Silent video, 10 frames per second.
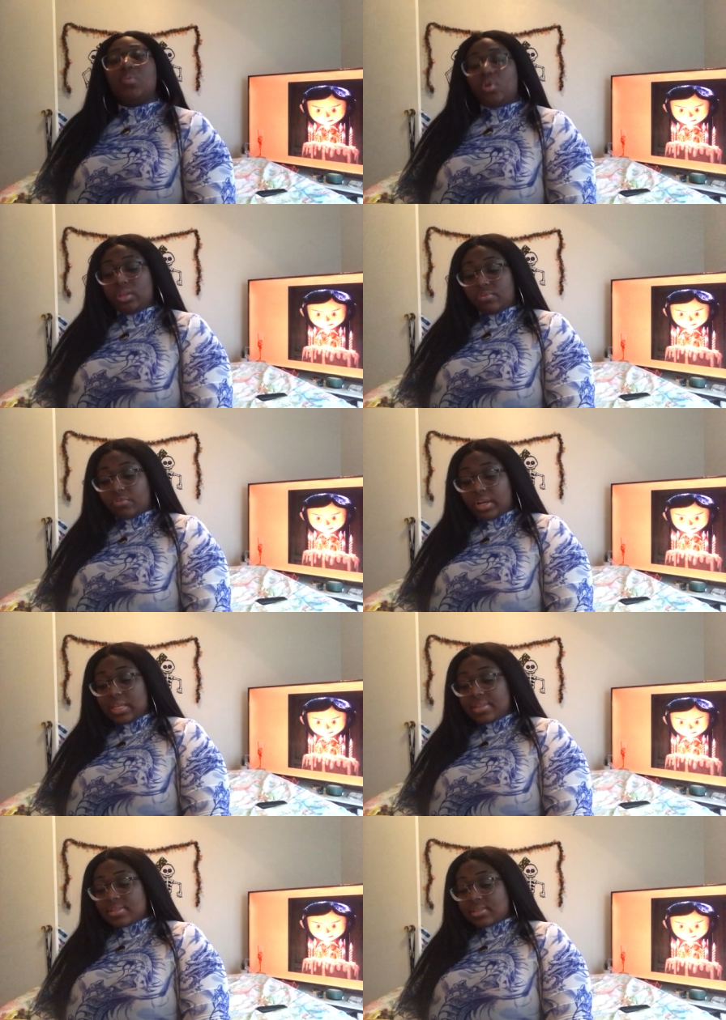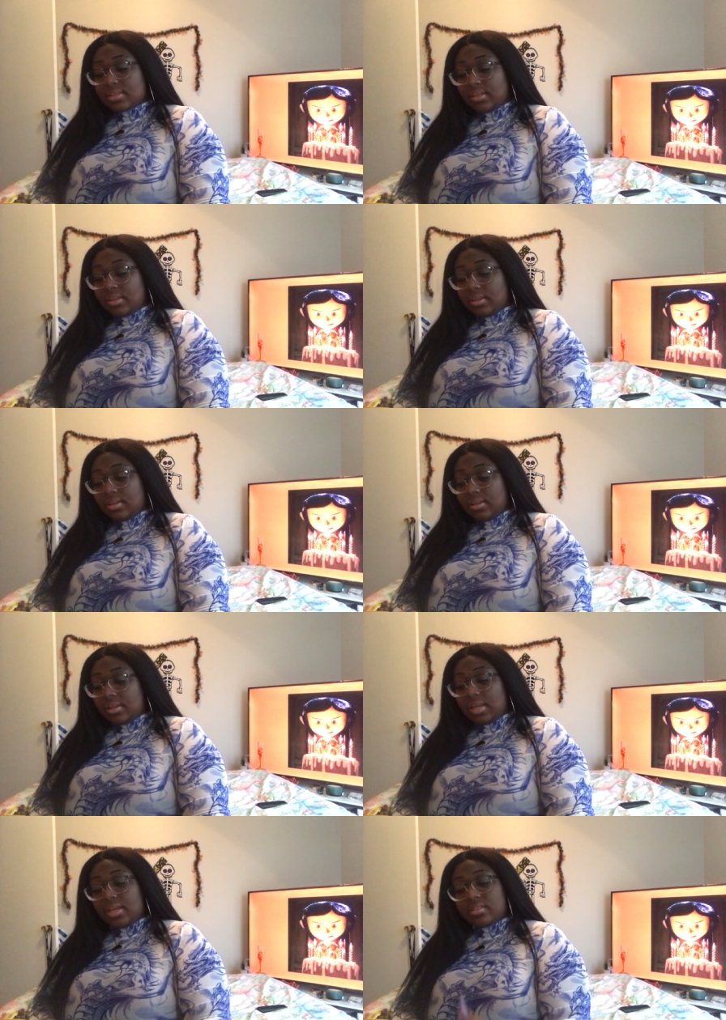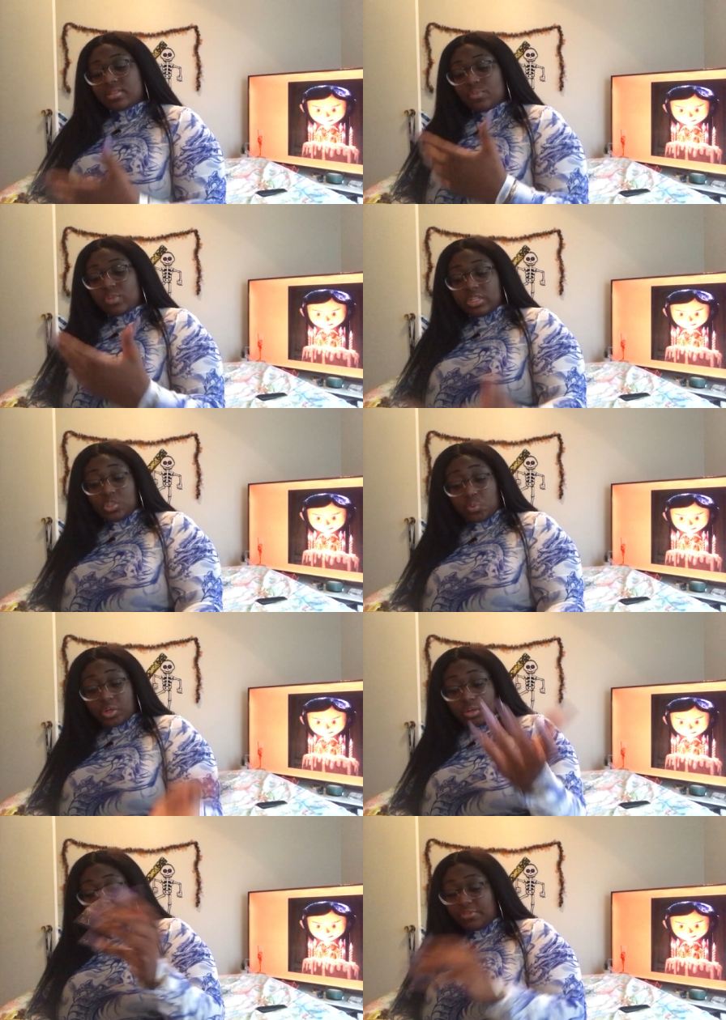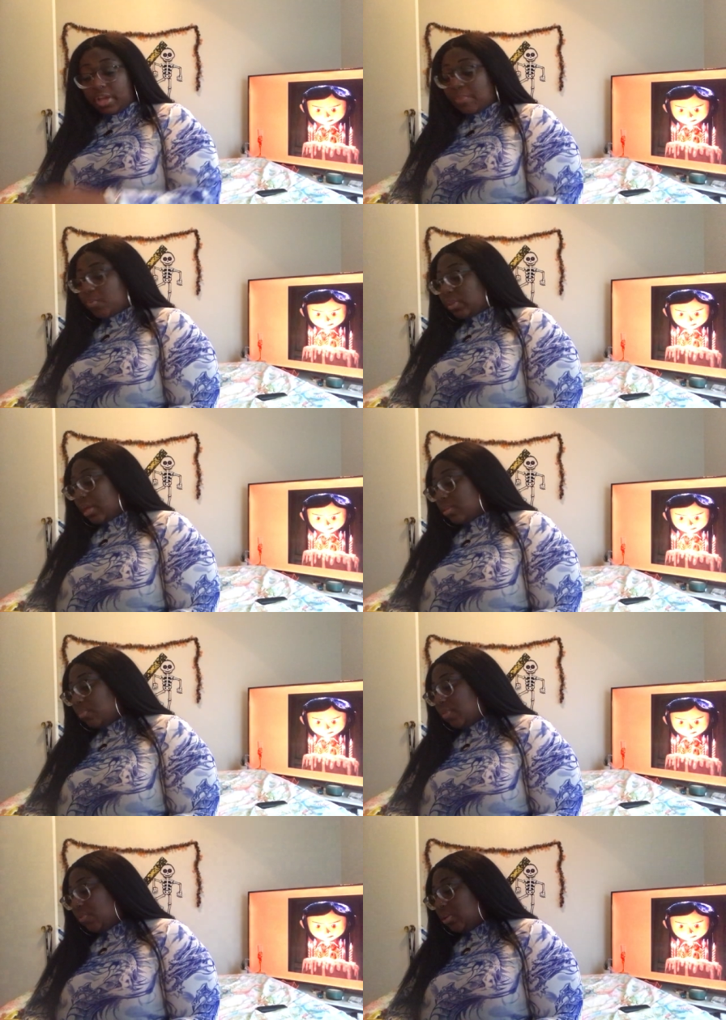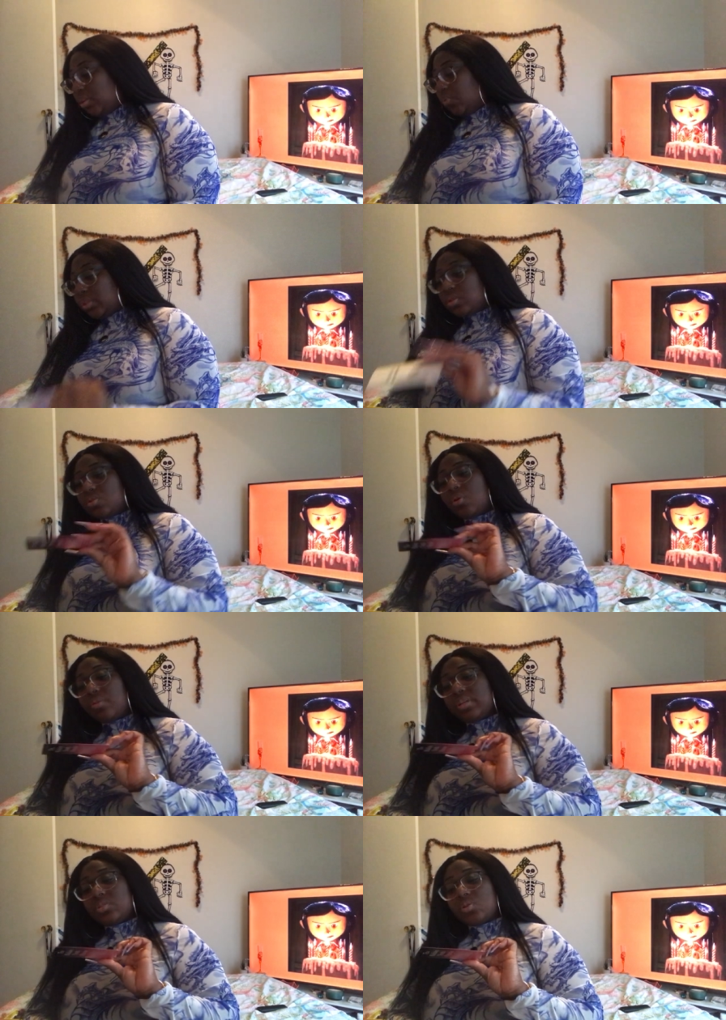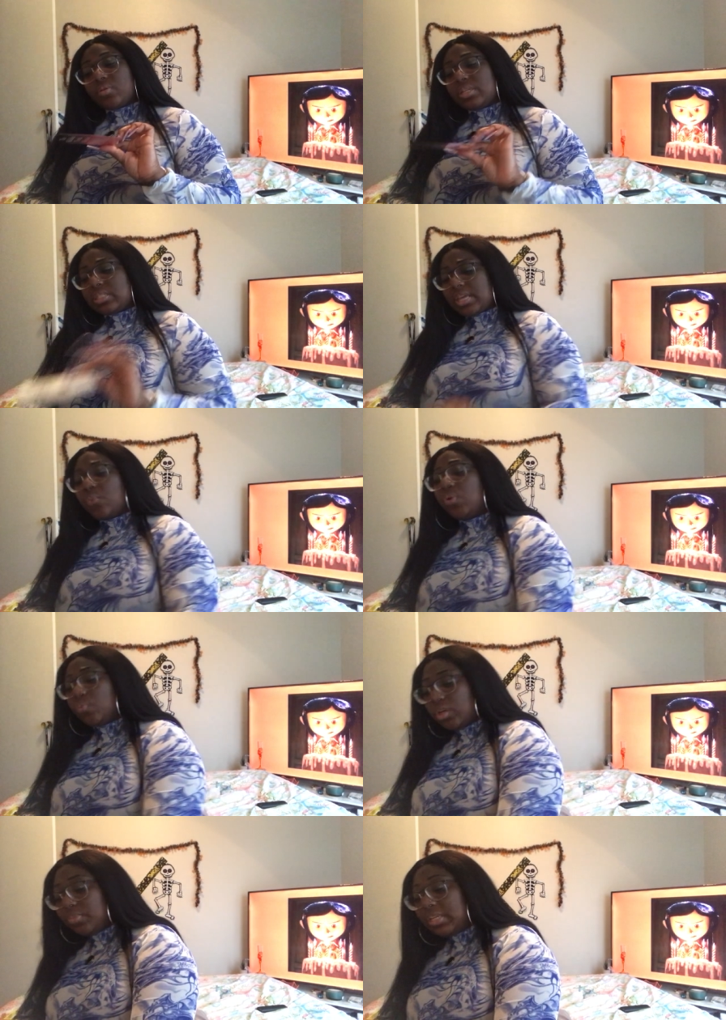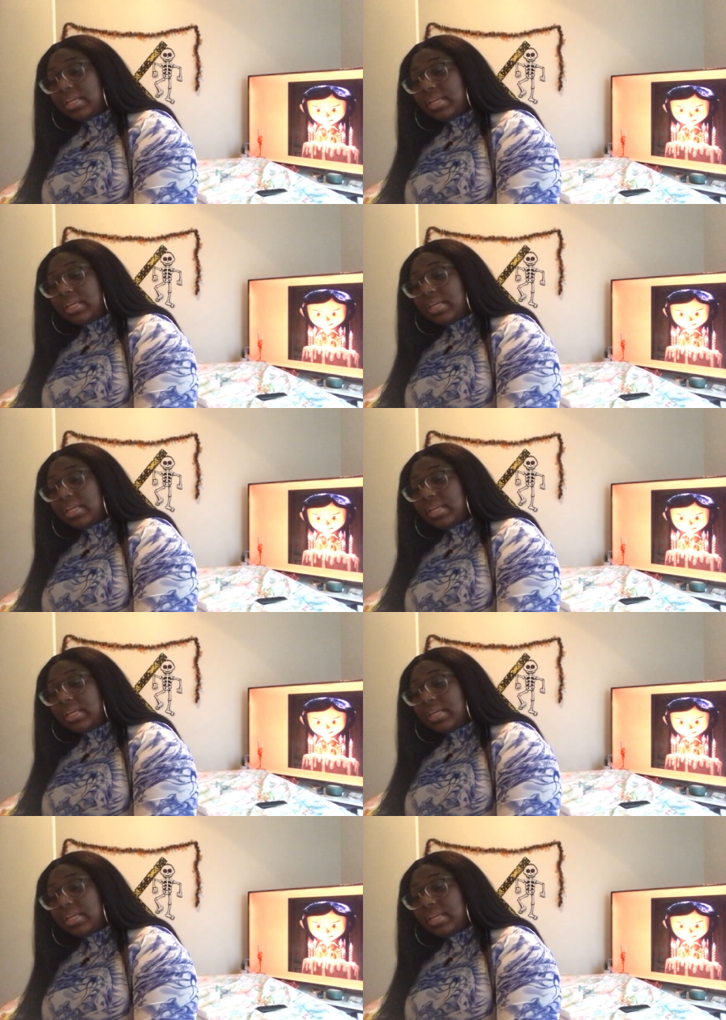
more than friends and someone is wondering if you're happy without them. If you're dealing with the Taurus, Taurus said we will be